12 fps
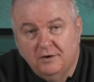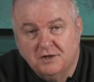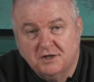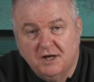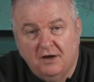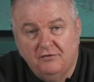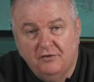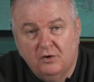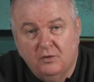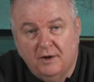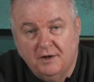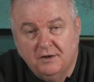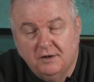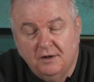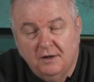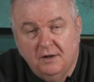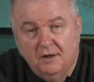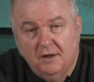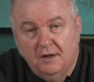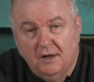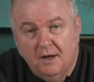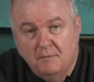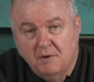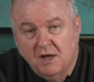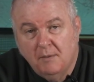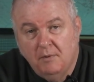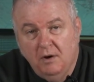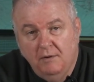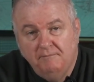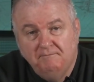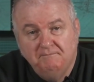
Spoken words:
The staff are quite amenable.